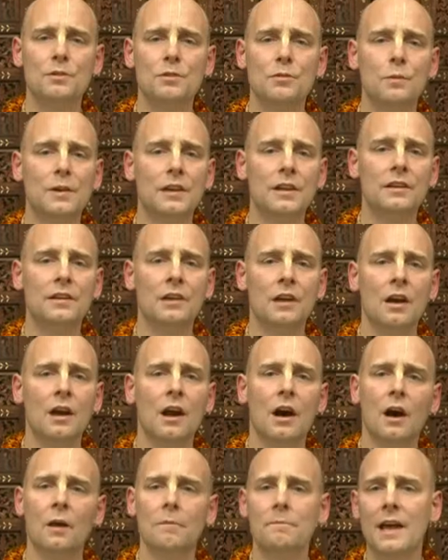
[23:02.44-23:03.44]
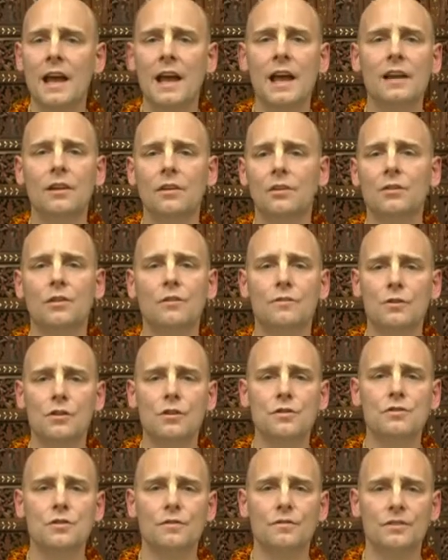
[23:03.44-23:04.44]
between a man on the
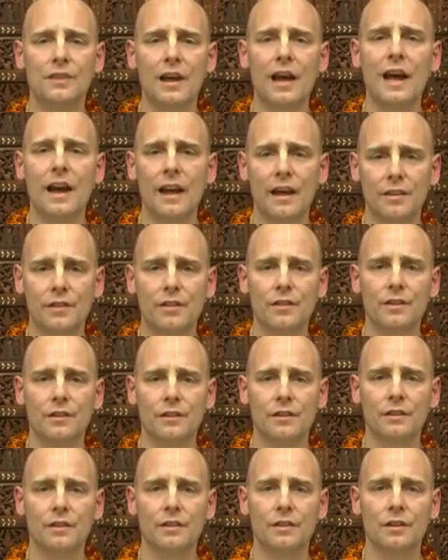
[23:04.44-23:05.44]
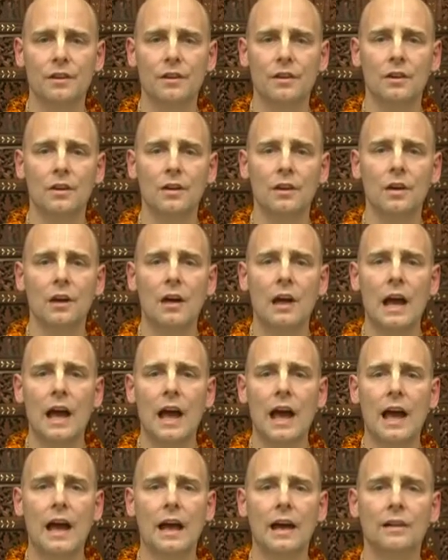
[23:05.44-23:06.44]
verge of death
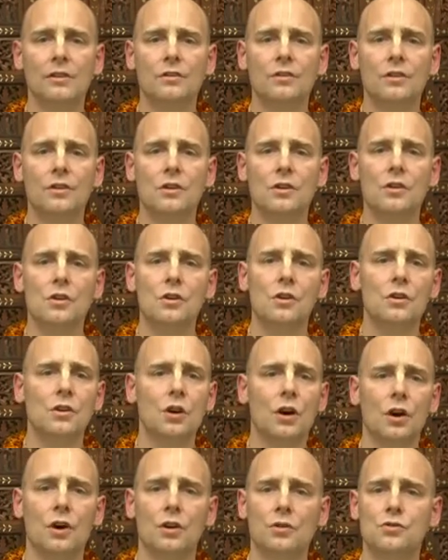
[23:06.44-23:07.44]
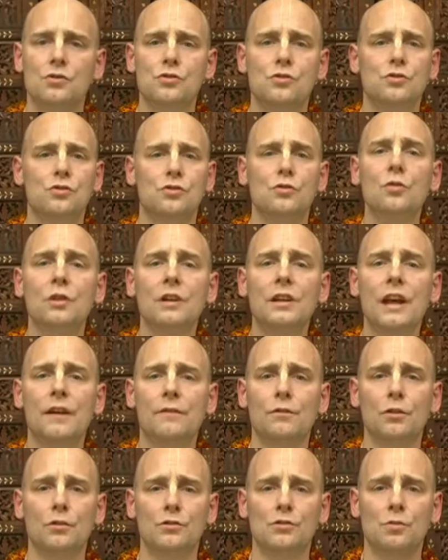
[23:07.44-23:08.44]
and uh,
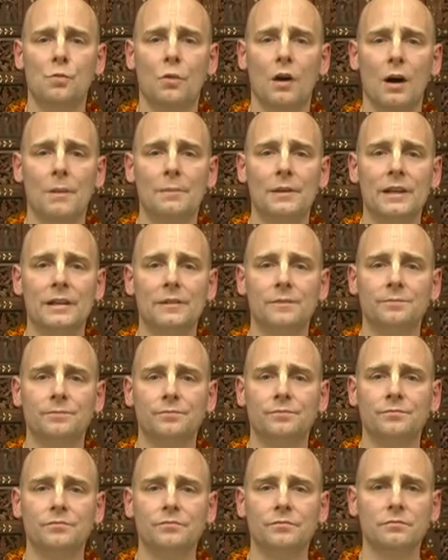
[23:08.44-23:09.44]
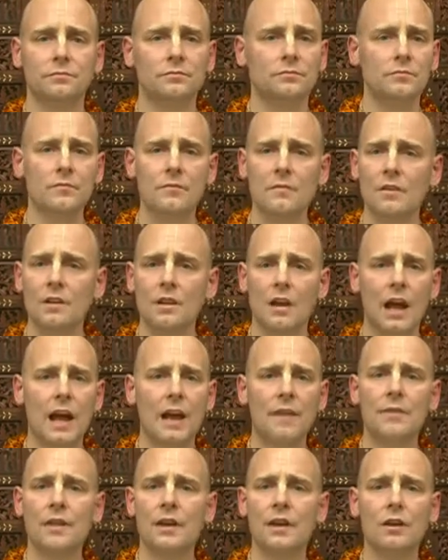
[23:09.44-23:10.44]
Shukadev Goswami,
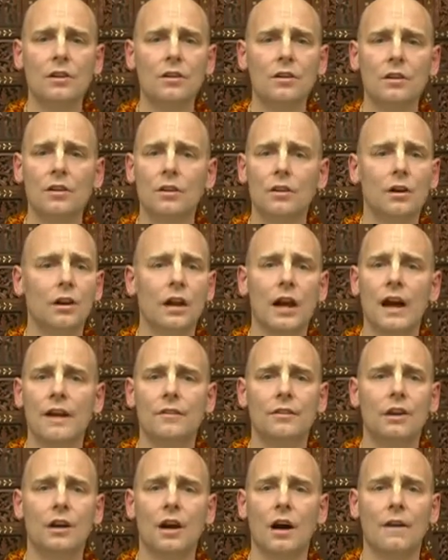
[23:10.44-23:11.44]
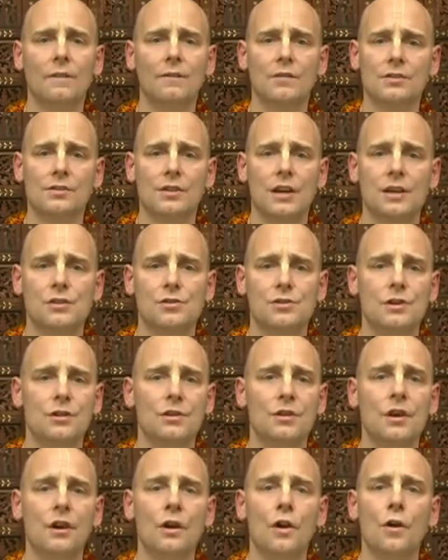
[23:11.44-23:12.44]
and they're going to have a
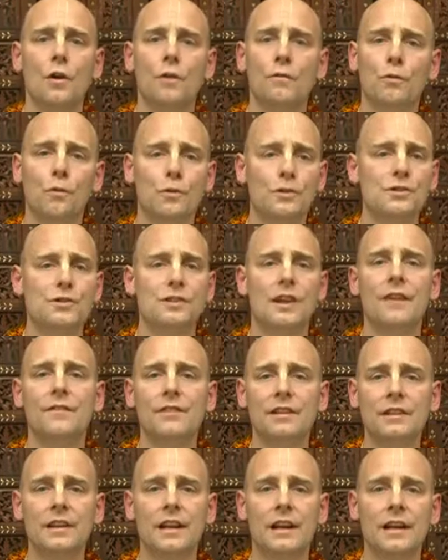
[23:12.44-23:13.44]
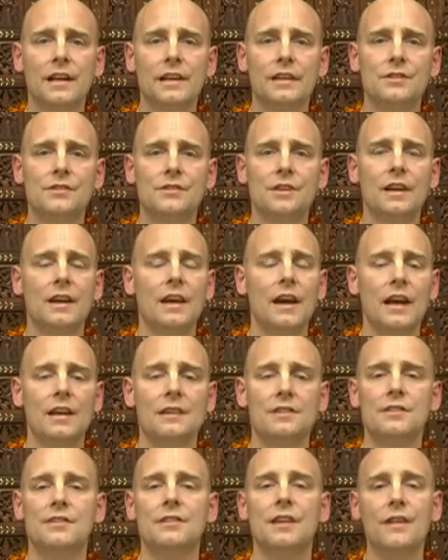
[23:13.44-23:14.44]
conversation for seven days
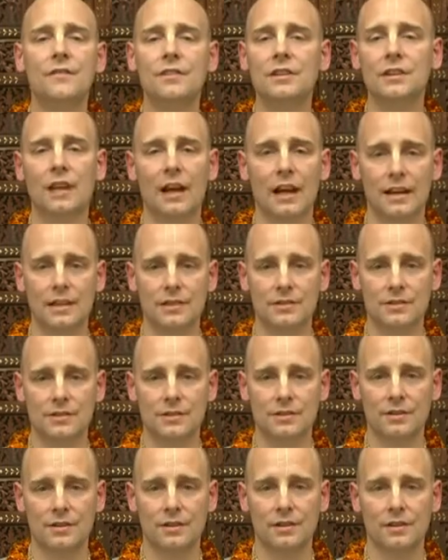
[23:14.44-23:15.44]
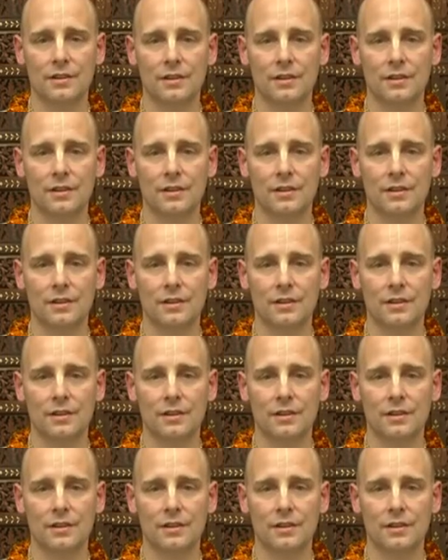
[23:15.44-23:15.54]
and seven nights